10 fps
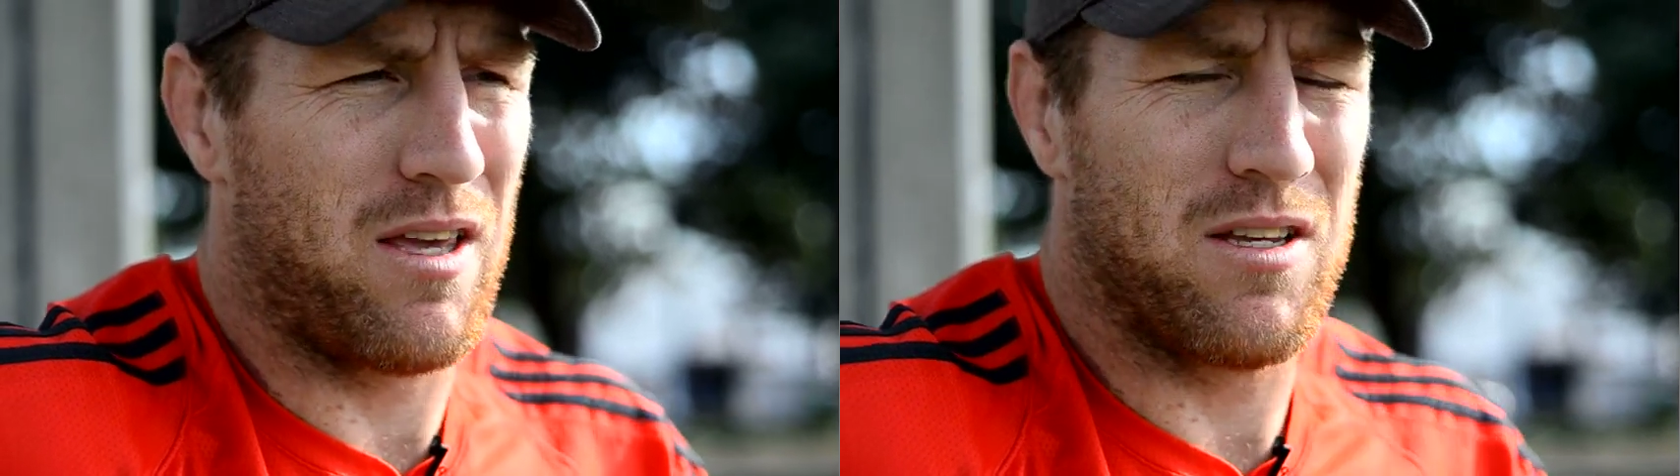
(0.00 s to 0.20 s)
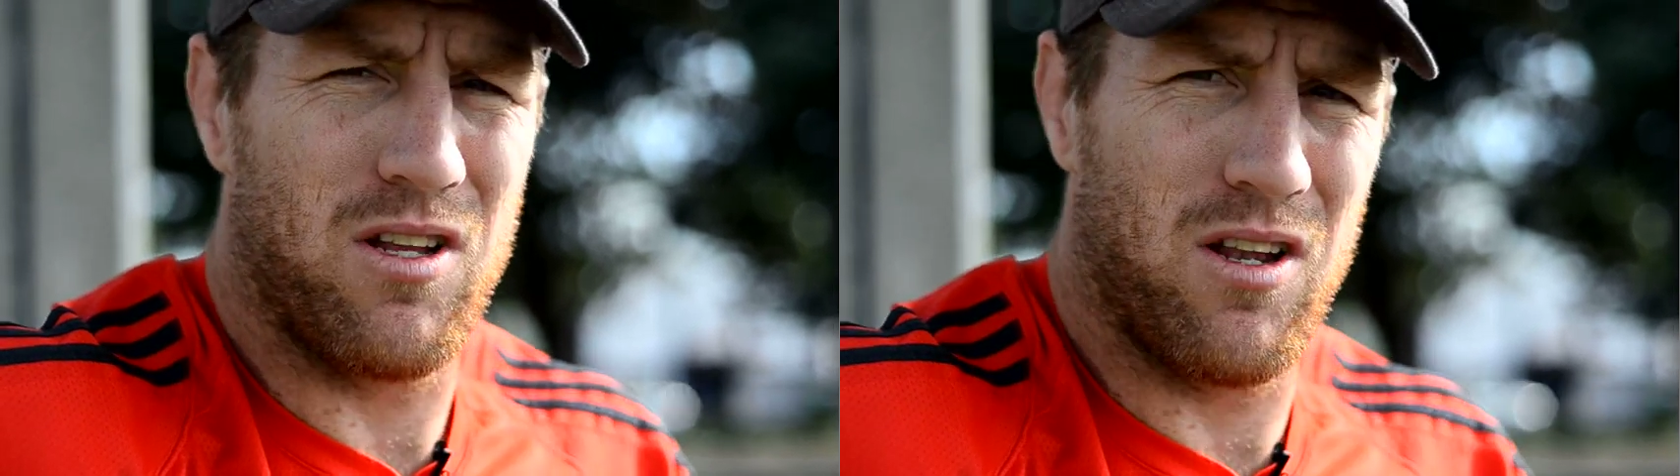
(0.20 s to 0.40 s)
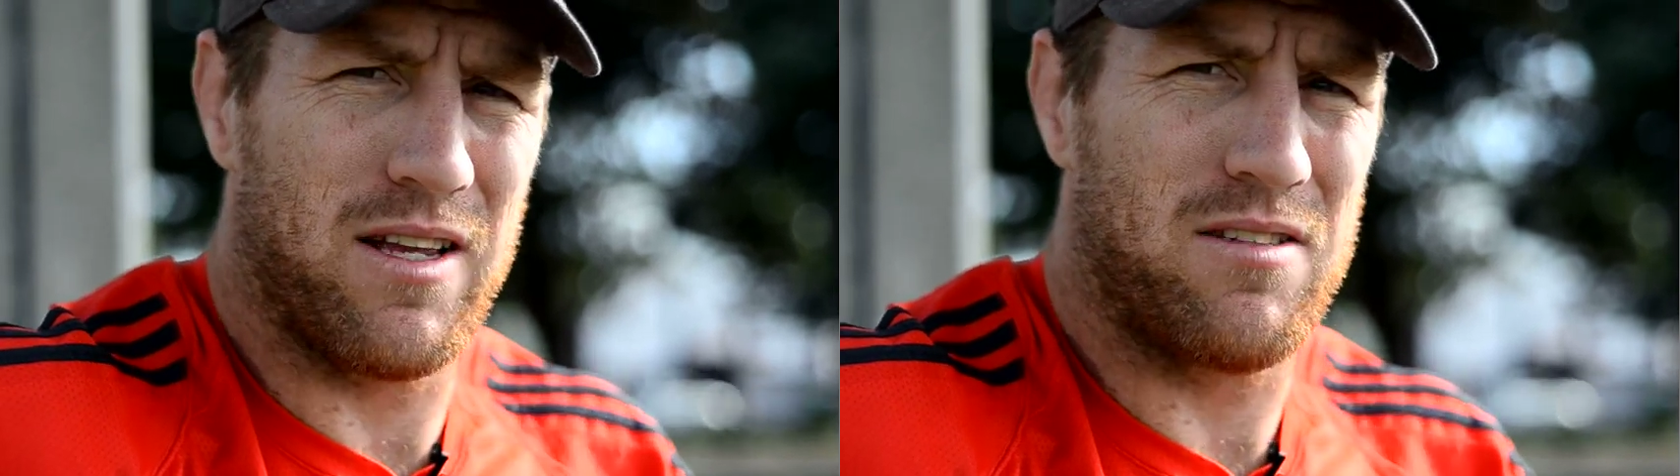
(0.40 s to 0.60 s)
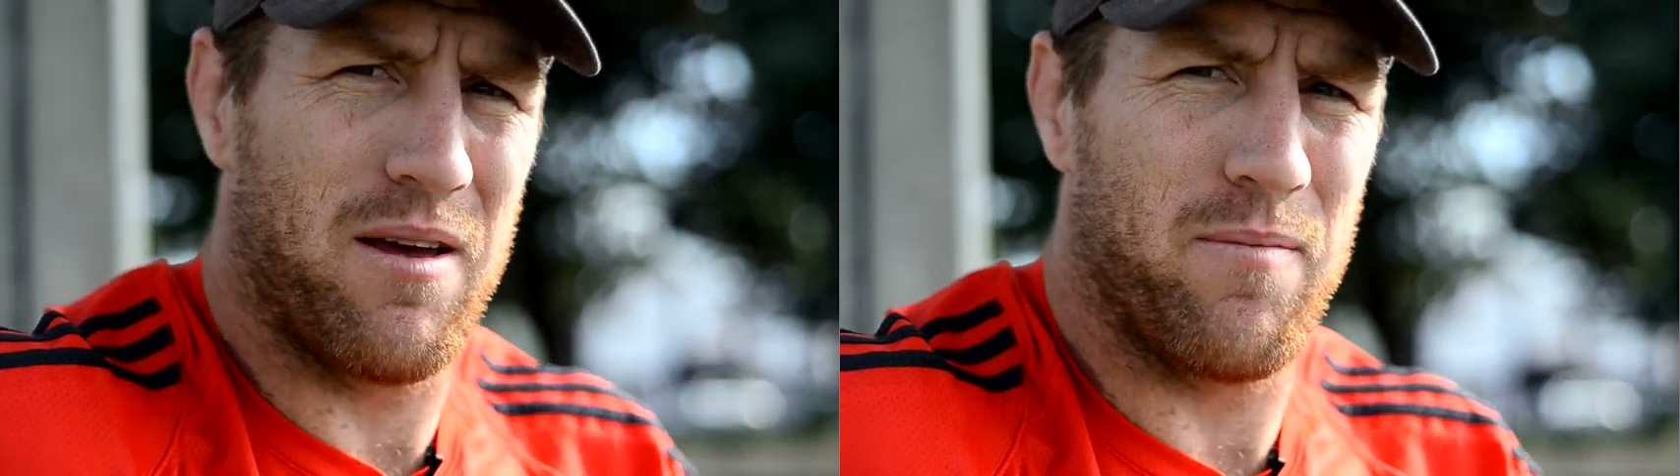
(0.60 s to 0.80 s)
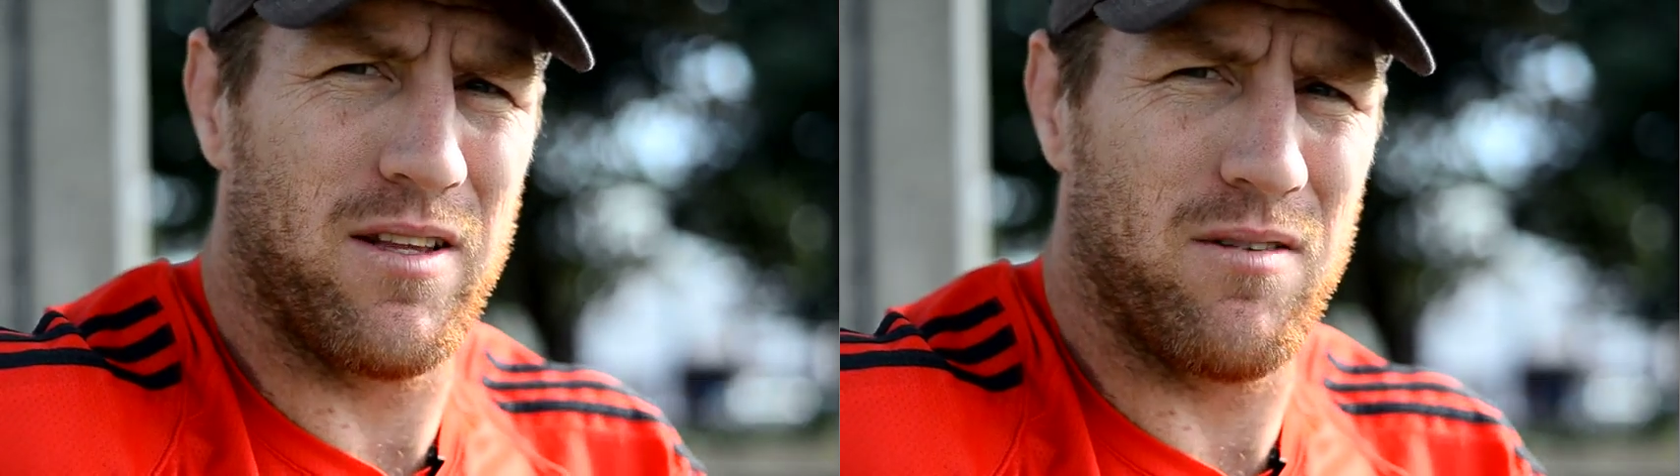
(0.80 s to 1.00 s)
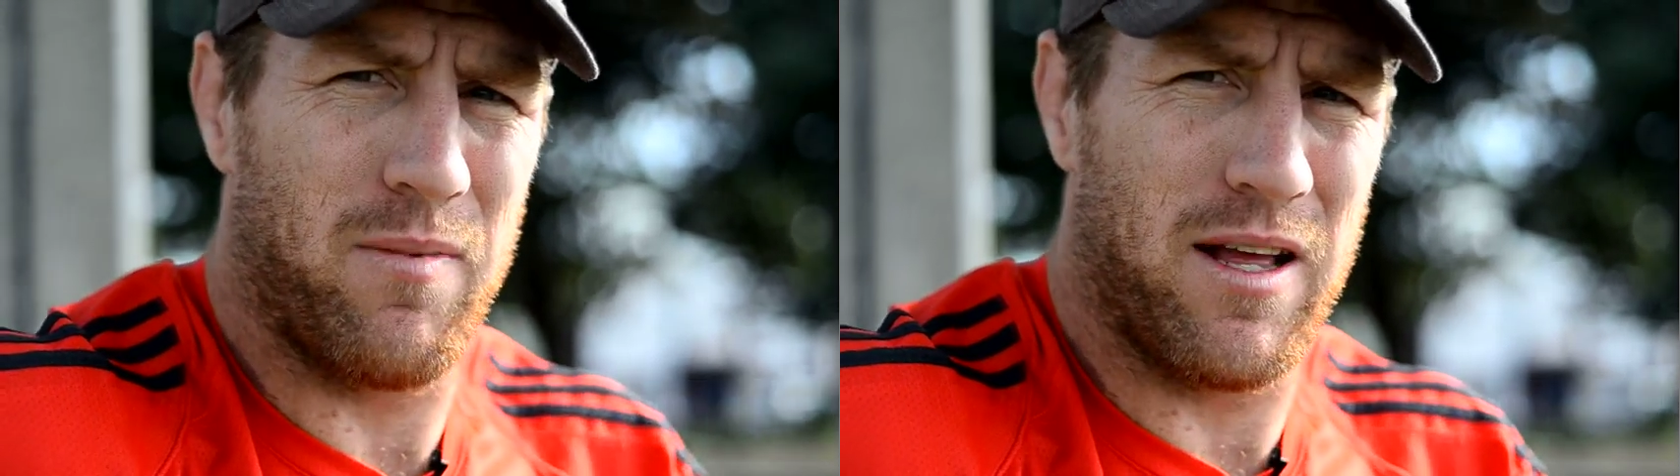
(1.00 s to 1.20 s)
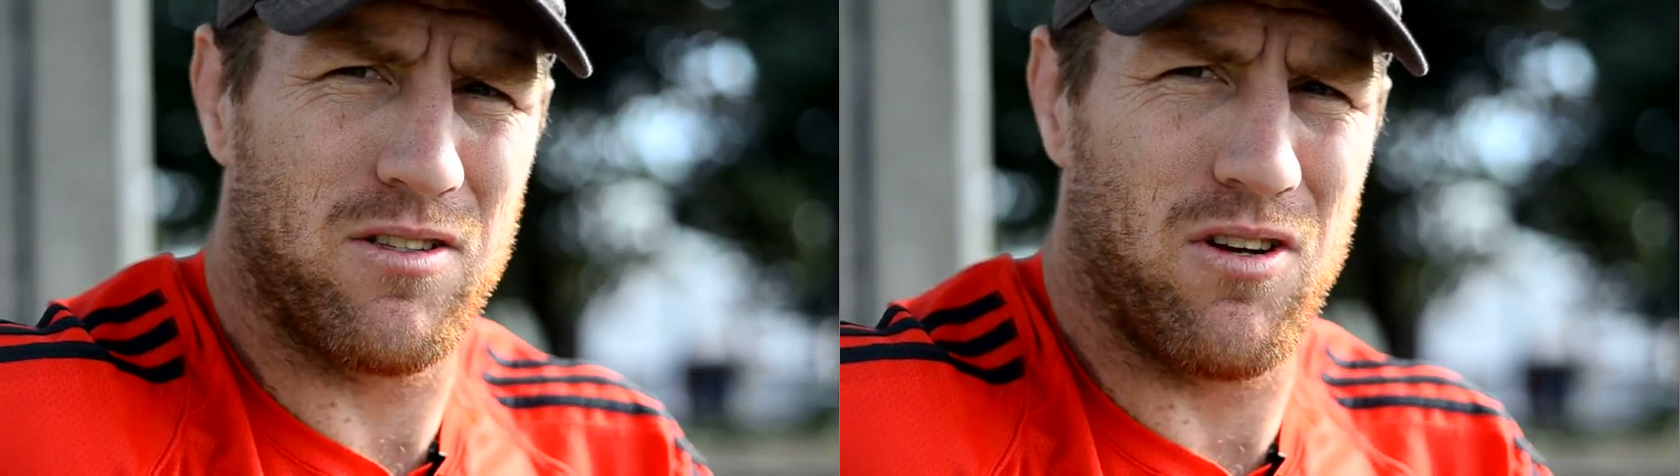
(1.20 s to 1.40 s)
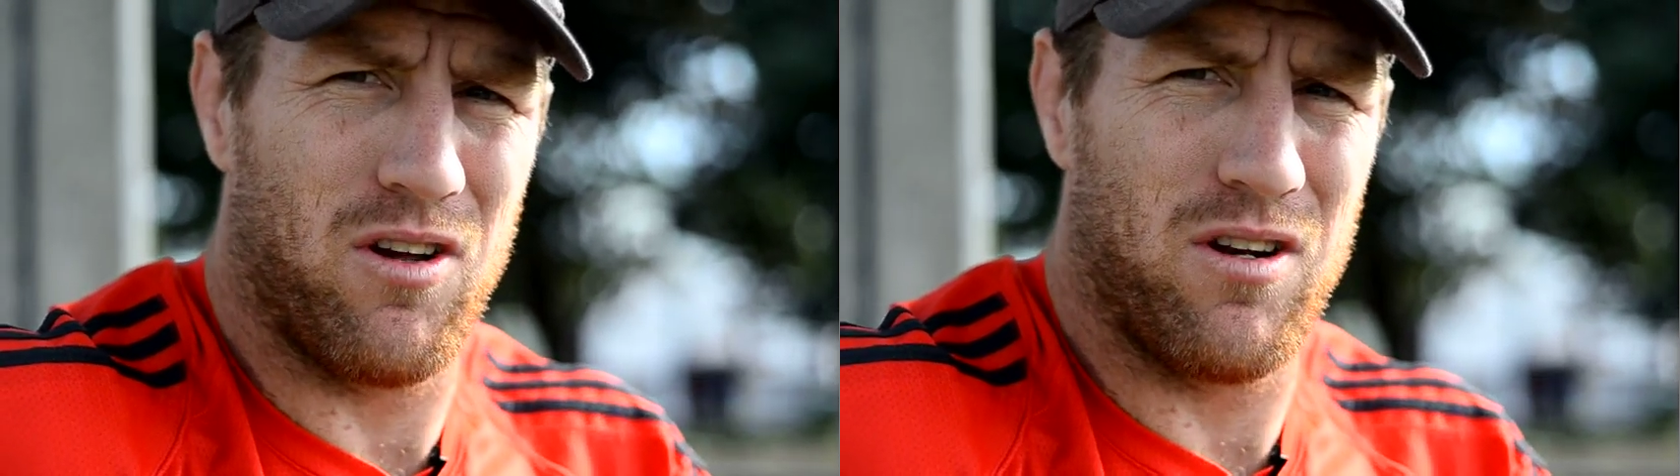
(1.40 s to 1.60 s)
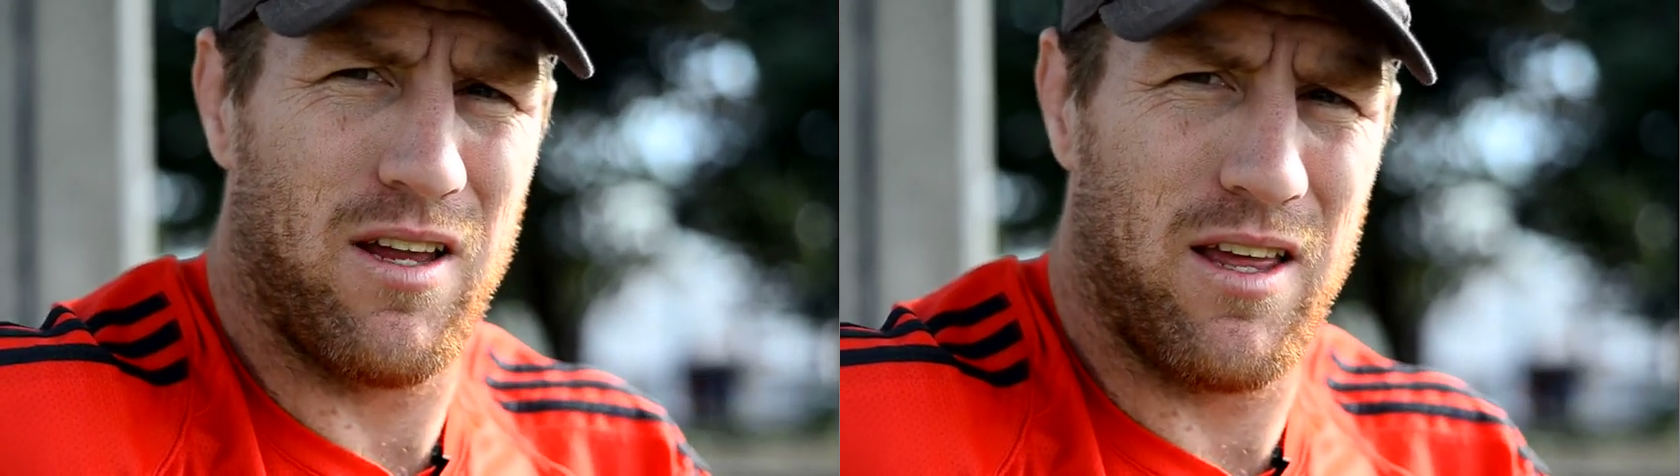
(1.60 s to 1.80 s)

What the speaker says: you're still like 10 months on,